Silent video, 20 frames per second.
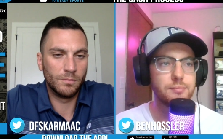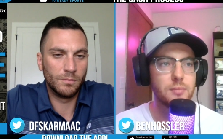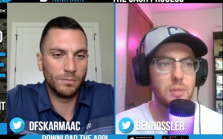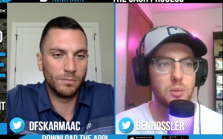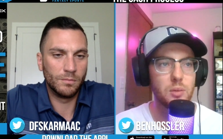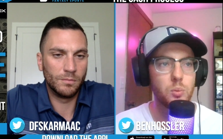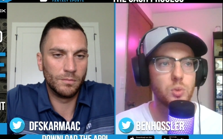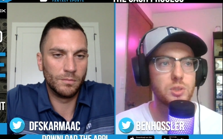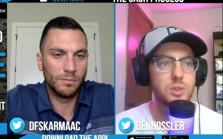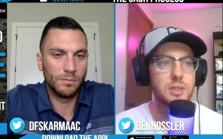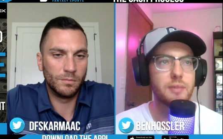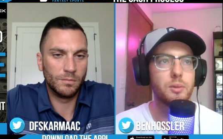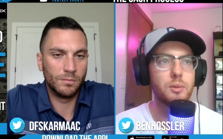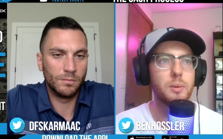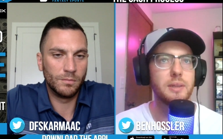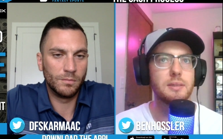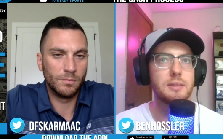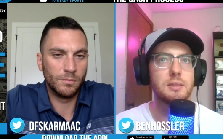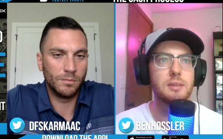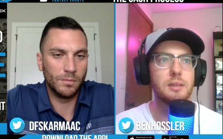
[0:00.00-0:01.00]
Speaker 1: we'll just have to
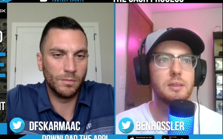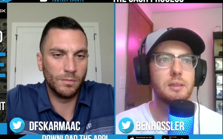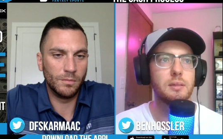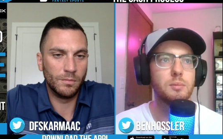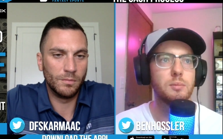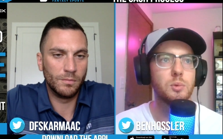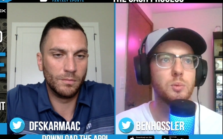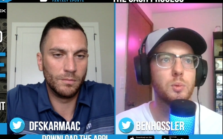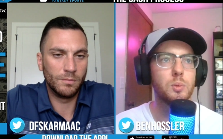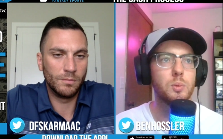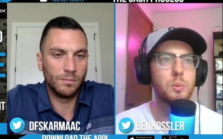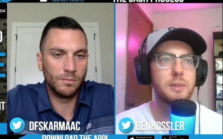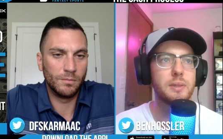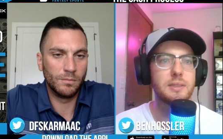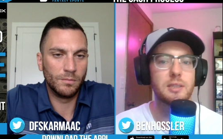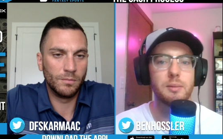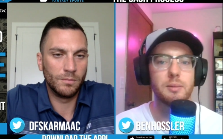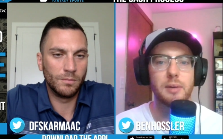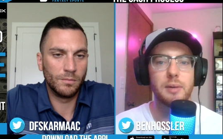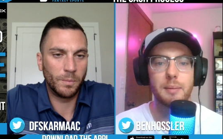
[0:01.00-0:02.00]
wait and see. We'll, we'll wait
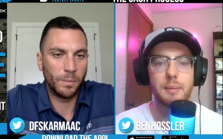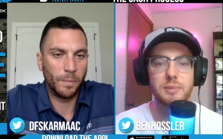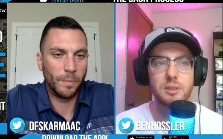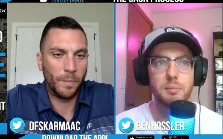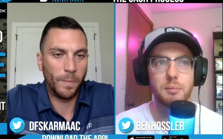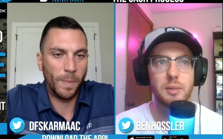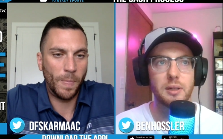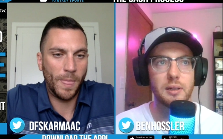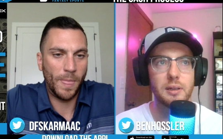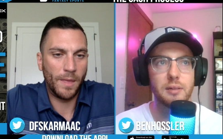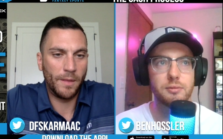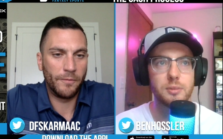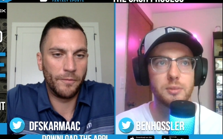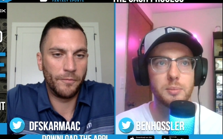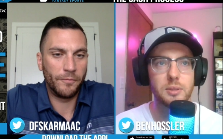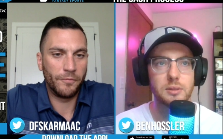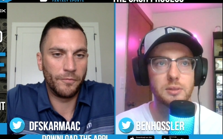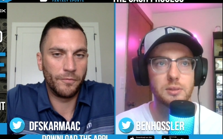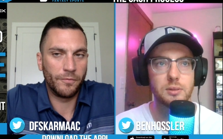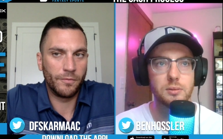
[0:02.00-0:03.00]
and see what happens on Monday Night
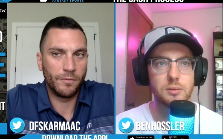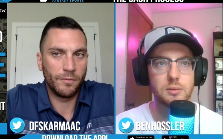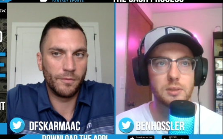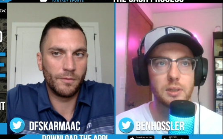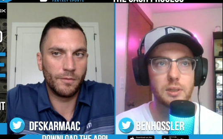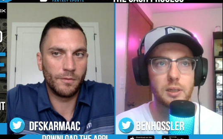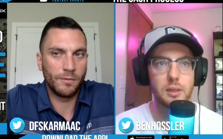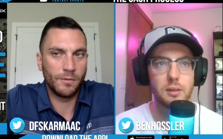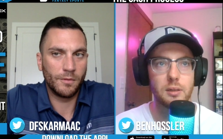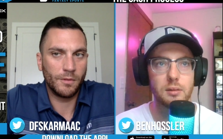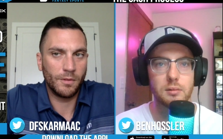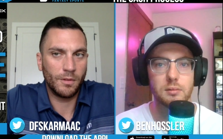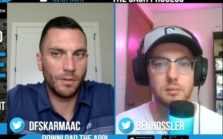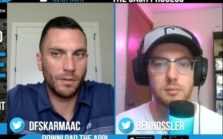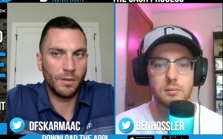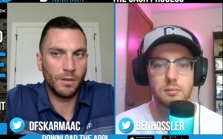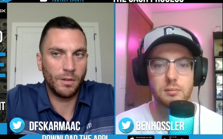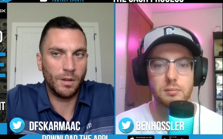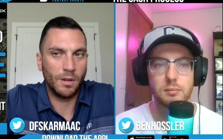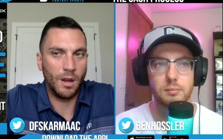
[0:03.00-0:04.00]
Football too tonight.
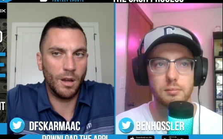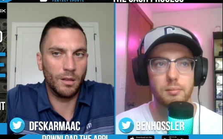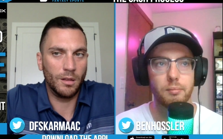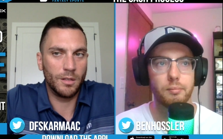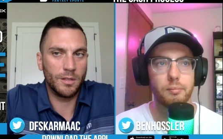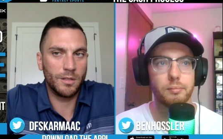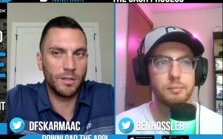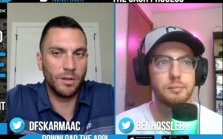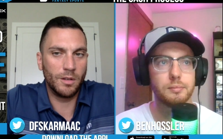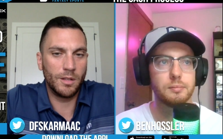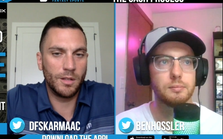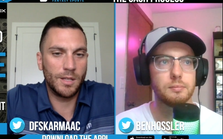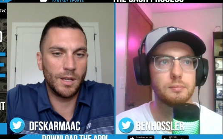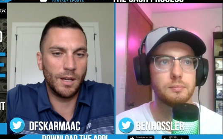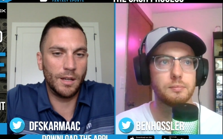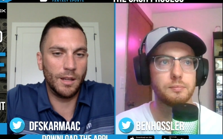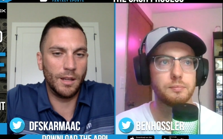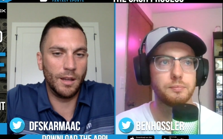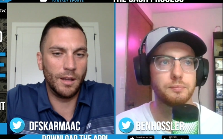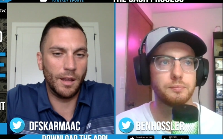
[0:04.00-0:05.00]
All right, let's go to
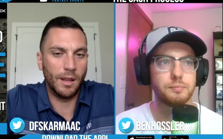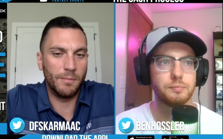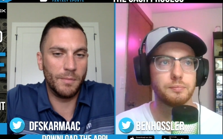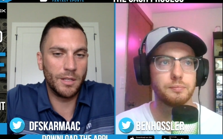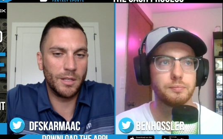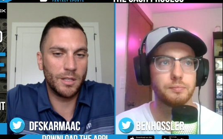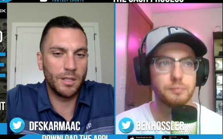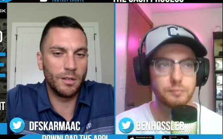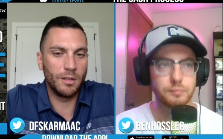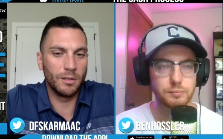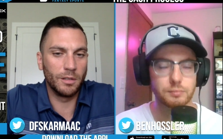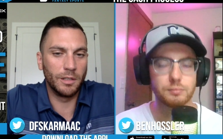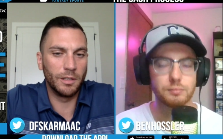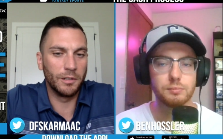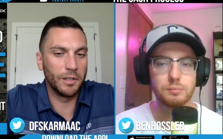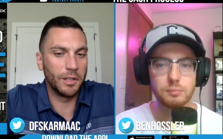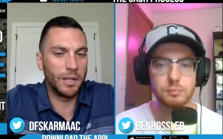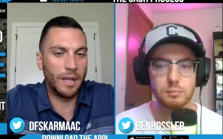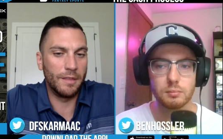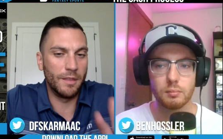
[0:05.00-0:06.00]
tight end. I mentioned
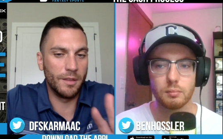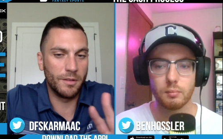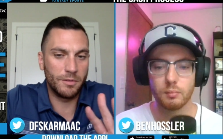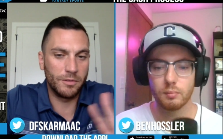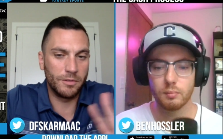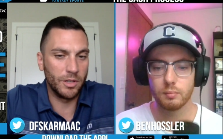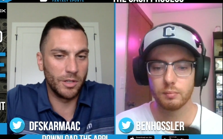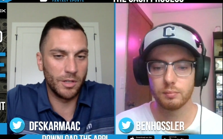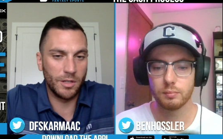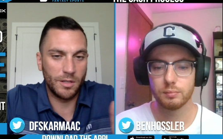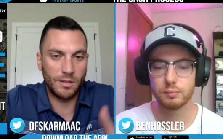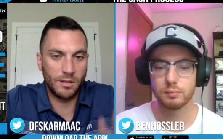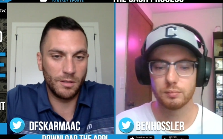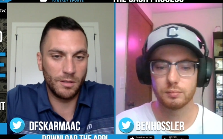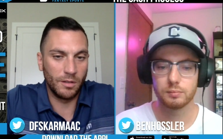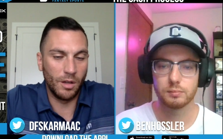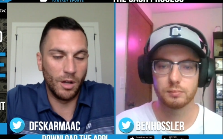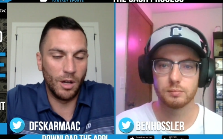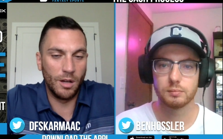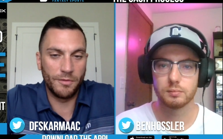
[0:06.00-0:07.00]
earlier again. This was
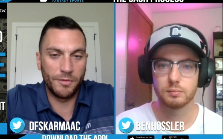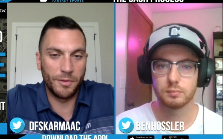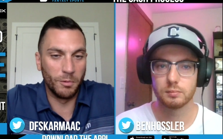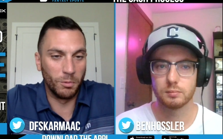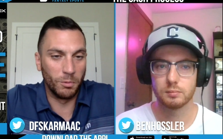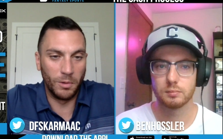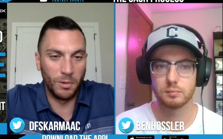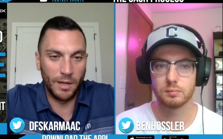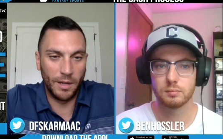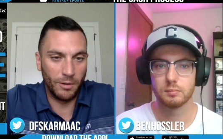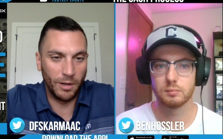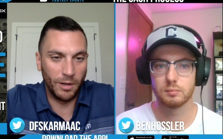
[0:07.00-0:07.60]
Speaker 2: just off the rip,